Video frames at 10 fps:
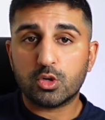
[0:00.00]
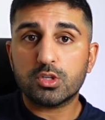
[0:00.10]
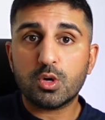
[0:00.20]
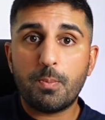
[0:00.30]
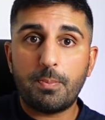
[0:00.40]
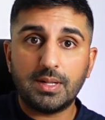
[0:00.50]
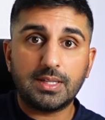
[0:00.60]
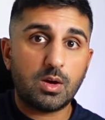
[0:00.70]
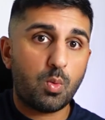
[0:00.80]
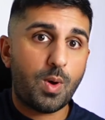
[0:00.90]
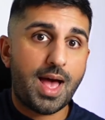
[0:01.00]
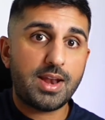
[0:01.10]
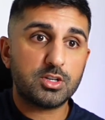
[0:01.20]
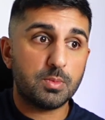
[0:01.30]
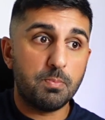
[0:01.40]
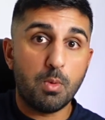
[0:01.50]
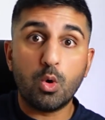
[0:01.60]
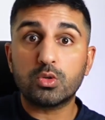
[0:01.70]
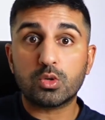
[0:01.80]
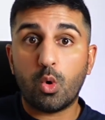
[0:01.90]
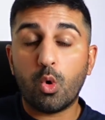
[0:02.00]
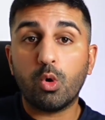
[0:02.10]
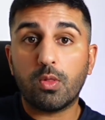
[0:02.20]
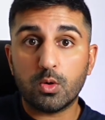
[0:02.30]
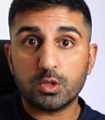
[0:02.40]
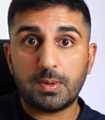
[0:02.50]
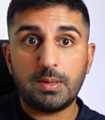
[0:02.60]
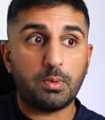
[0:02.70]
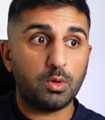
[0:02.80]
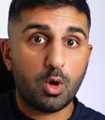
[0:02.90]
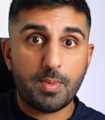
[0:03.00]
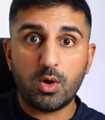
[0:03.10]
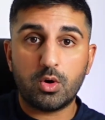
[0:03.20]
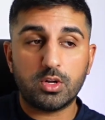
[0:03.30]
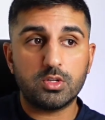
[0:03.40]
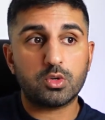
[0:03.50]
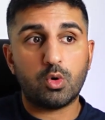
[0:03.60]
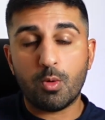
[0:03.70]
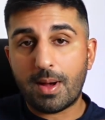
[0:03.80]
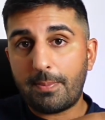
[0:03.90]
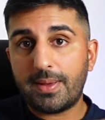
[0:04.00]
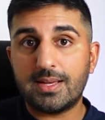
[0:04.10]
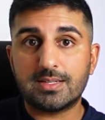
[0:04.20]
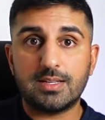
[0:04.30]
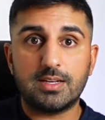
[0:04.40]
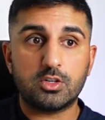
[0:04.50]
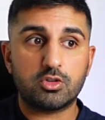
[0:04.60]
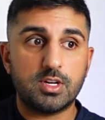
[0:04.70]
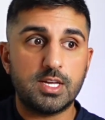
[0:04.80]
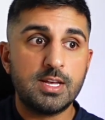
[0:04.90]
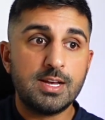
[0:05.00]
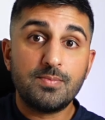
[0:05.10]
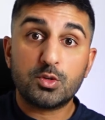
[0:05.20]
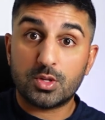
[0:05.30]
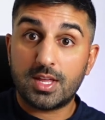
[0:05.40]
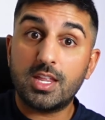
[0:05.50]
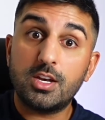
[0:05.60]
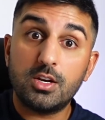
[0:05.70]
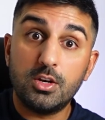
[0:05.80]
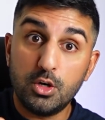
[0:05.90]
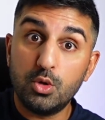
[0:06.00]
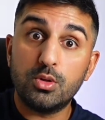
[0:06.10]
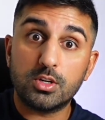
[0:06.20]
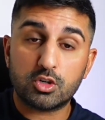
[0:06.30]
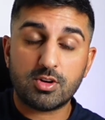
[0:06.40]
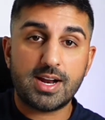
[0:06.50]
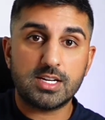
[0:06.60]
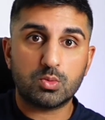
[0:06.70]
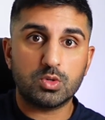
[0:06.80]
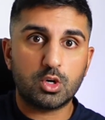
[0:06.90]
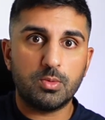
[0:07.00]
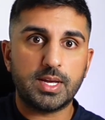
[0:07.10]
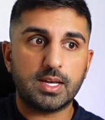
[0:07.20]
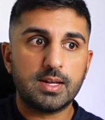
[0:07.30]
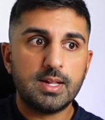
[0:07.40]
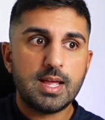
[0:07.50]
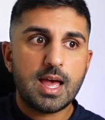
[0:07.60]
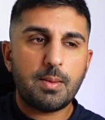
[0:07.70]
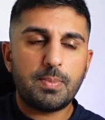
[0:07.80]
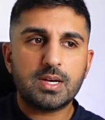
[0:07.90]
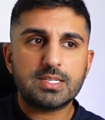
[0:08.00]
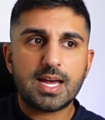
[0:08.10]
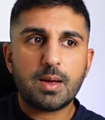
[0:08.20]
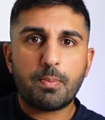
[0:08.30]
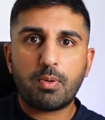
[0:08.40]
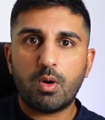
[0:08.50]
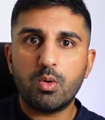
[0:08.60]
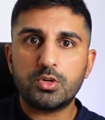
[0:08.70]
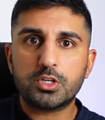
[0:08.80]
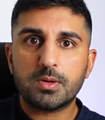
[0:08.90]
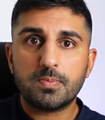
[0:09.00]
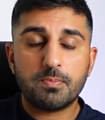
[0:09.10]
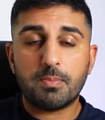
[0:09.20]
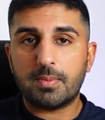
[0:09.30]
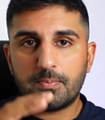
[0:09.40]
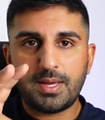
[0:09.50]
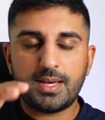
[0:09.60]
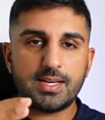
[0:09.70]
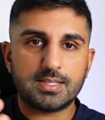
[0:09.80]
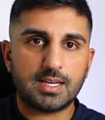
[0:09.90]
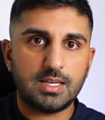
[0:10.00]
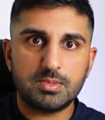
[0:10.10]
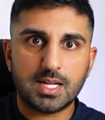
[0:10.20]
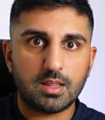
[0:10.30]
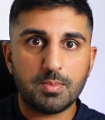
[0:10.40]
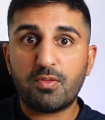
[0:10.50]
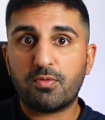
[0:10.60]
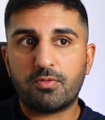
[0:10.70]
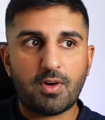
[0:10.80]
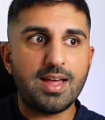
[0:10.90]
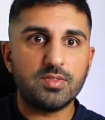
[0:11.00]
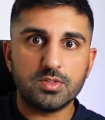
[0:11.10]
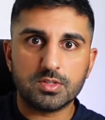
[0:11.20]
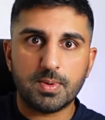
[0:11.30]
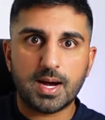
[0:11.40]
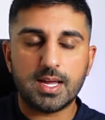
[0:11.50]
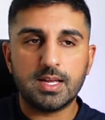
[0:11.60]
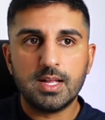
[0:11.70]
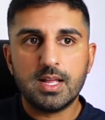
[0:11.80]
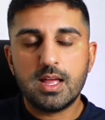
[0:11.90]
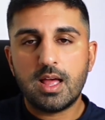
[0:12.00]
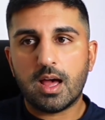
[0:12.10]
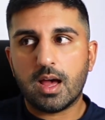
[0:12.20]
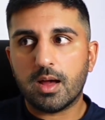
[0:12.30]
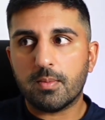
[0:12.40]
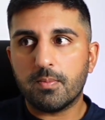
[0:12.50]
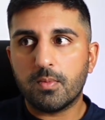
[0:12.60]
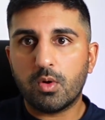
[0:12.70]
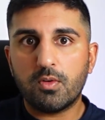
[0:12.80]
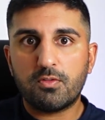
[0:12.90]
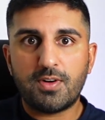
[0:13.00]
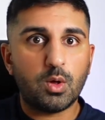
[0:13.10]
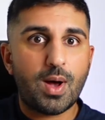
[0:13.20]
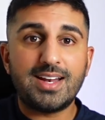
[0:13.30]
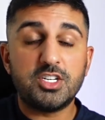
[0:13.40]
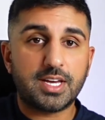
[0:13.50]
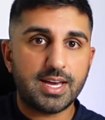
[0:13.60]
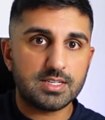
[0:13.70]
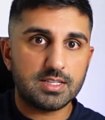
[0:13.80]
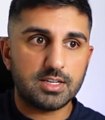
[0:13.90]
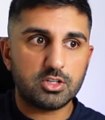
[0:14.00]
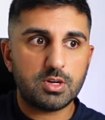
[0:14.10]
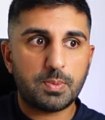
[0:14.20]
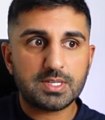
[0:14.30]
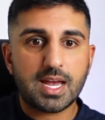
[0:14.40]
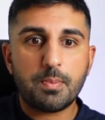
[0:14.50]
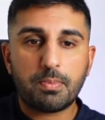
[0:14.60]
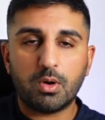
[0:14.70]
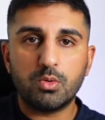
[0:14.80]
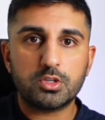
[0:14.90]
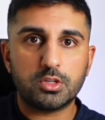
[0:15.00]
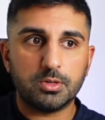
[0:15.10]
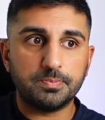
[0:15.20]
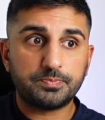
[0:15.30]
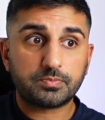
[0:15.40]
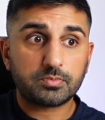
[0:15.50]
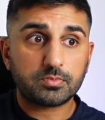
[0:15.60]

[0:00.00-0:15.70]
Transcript: also building awareness amongst all those people, all my audience, all my peers in the industry, so they knew that Stridist was coming. And because I approached my peers, I keep telling them, my friends, my um, fellow educators in the industry, because I approached them